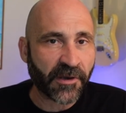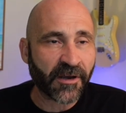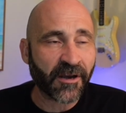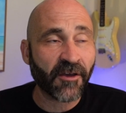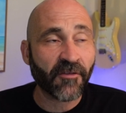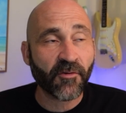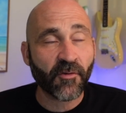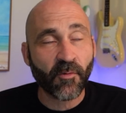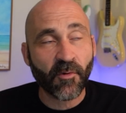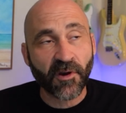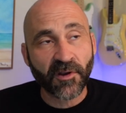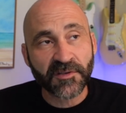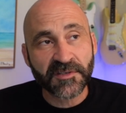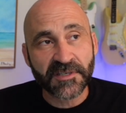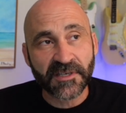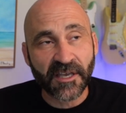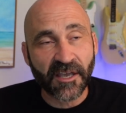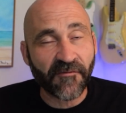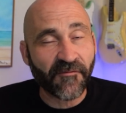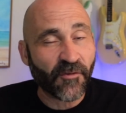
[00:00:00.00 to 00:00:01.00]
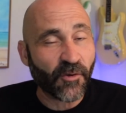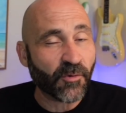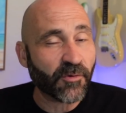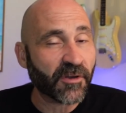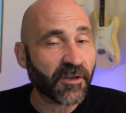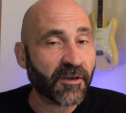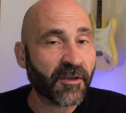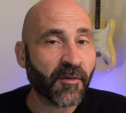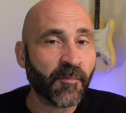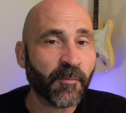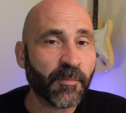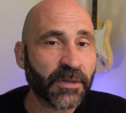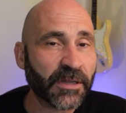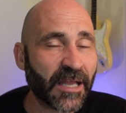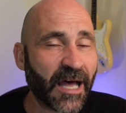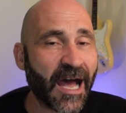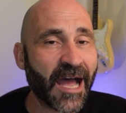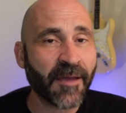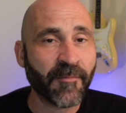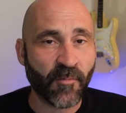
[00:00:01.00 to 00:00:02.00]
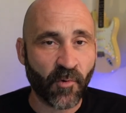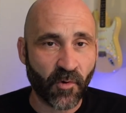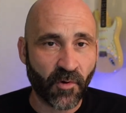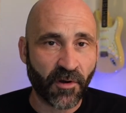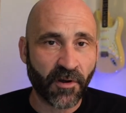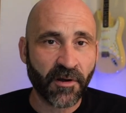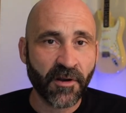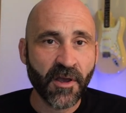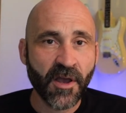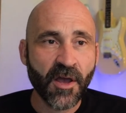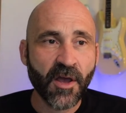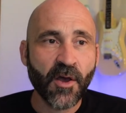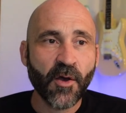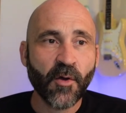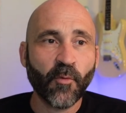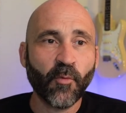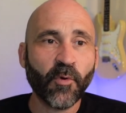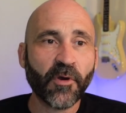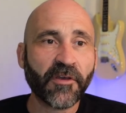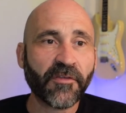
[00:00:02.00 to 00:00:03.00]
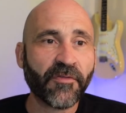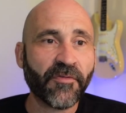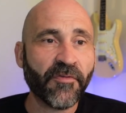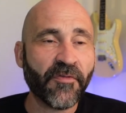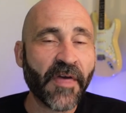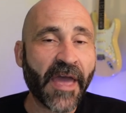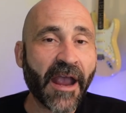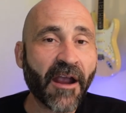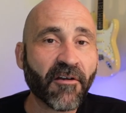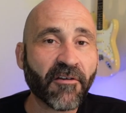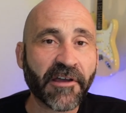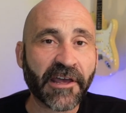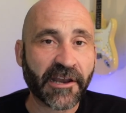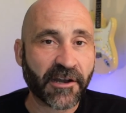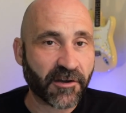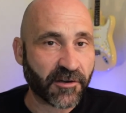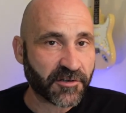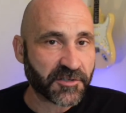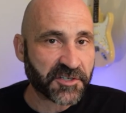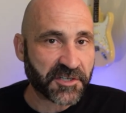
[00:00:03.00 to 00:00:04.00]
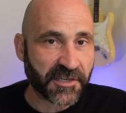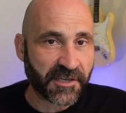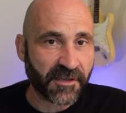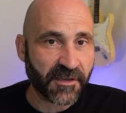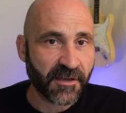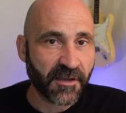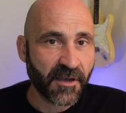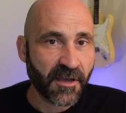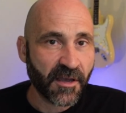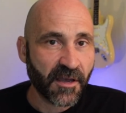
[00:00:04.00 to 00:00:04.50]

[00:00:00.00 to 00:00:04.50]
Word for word: In other words, if you could comply more with their energy